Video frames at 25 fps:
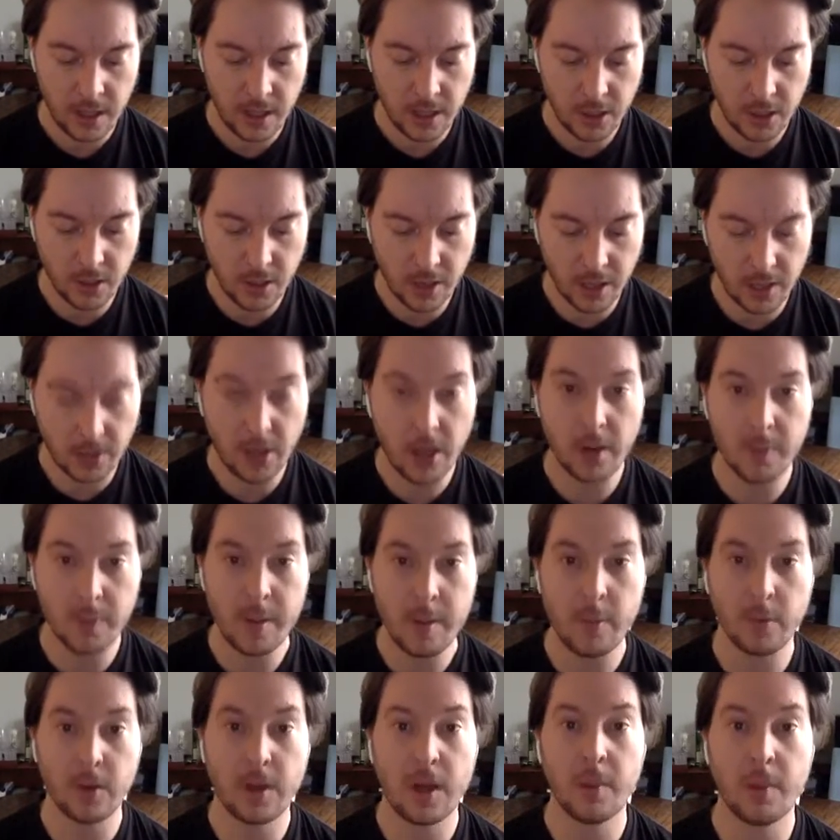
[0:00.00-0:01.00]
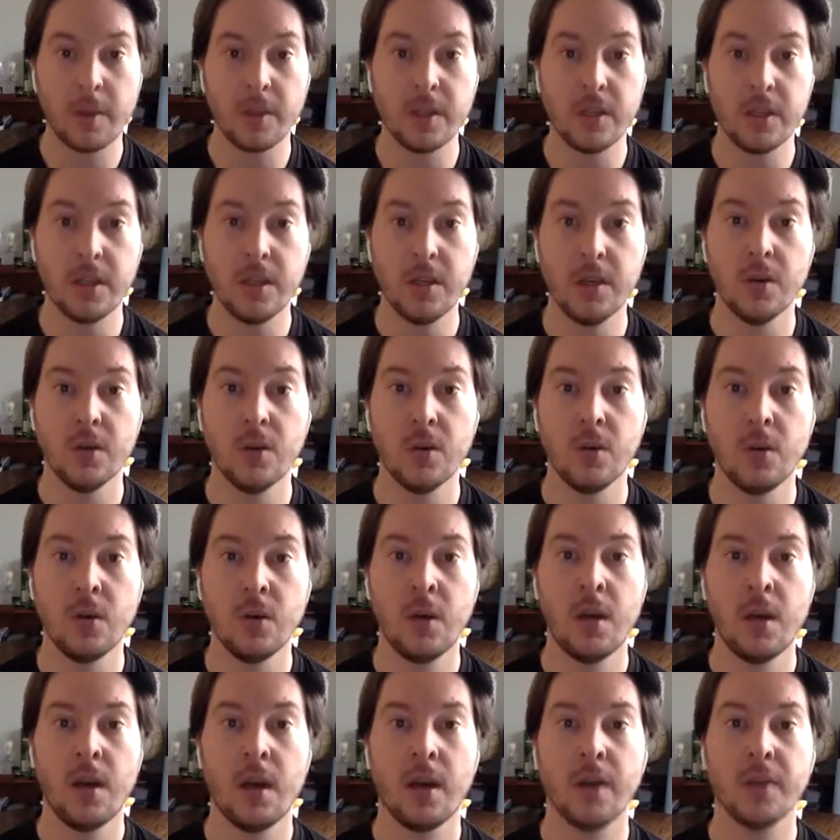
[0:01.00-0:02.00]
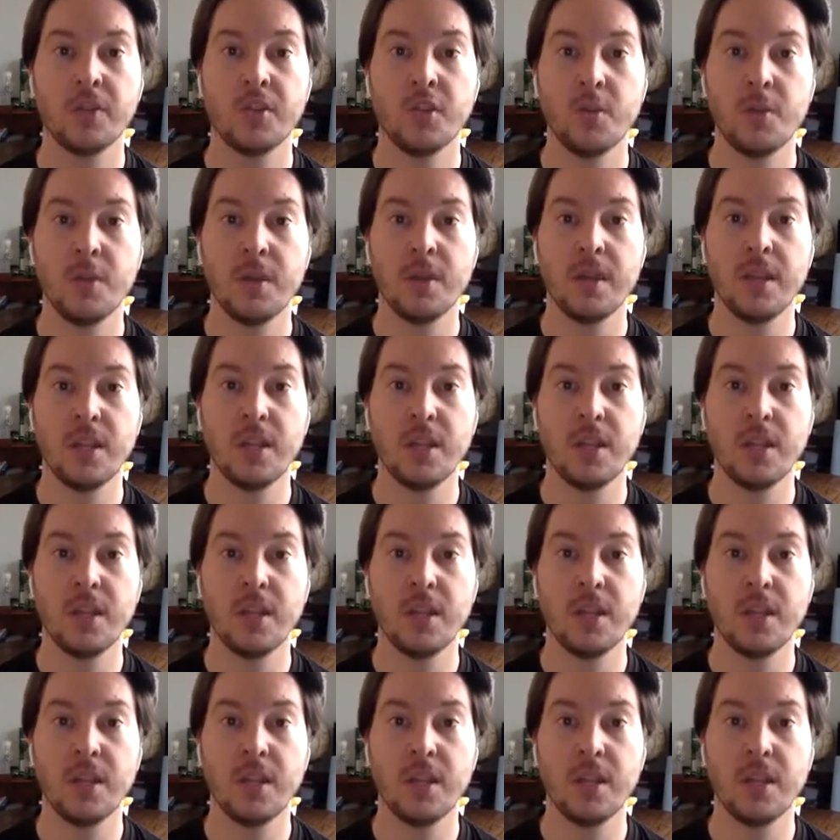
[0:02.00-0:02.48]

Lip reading: you got a lot of people coming to you assuming